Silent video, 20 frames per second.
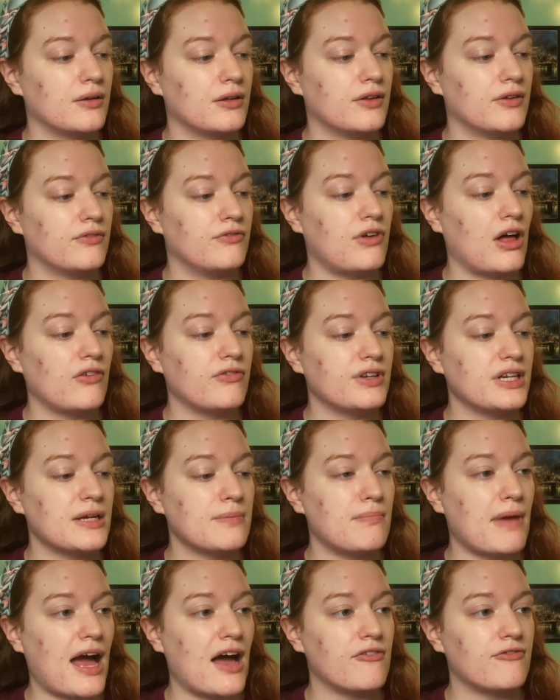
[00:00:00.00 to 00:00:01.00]
Velvety
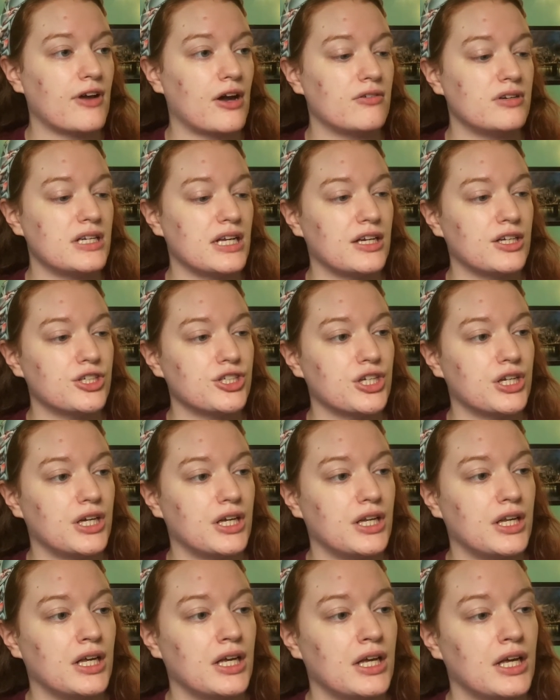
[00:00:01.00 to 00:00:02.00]
Matte
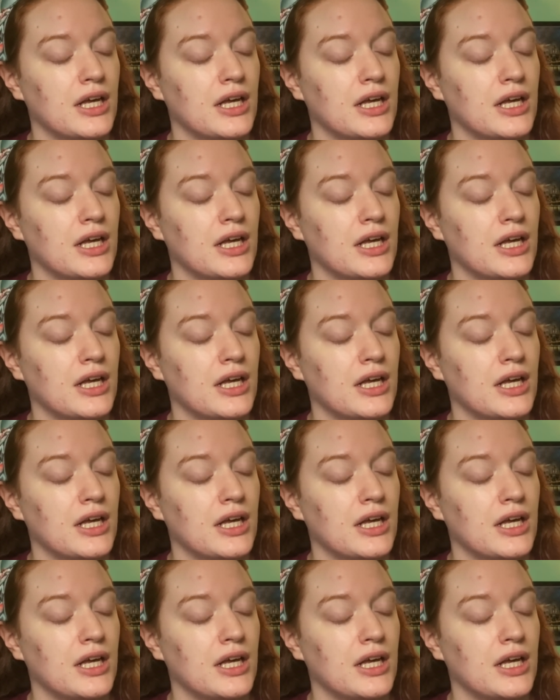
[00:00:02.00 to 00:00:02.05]
Foundation